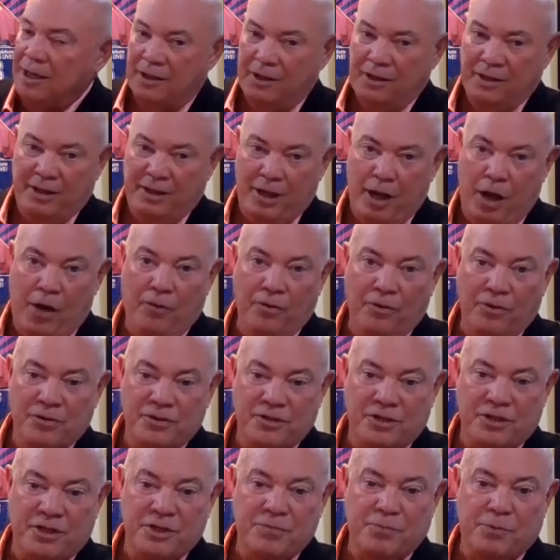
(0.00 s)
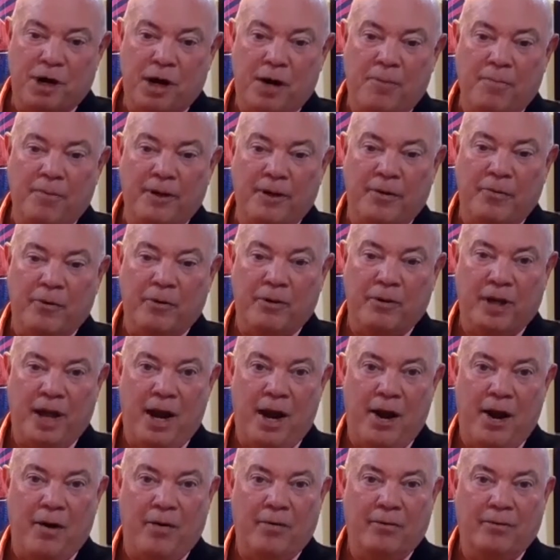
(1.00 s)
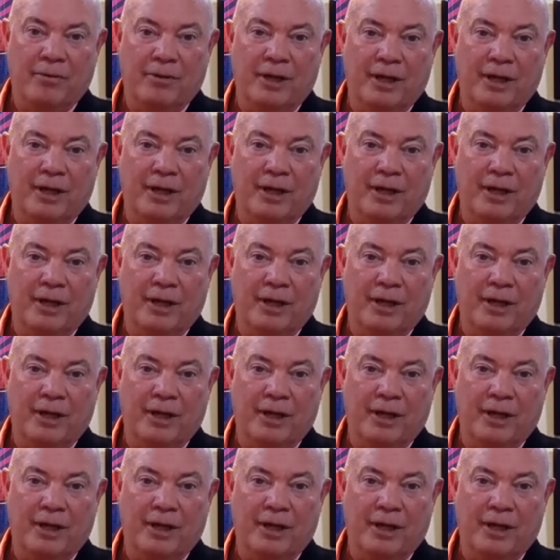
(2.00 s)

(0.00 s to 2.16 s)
the owners of this property were there,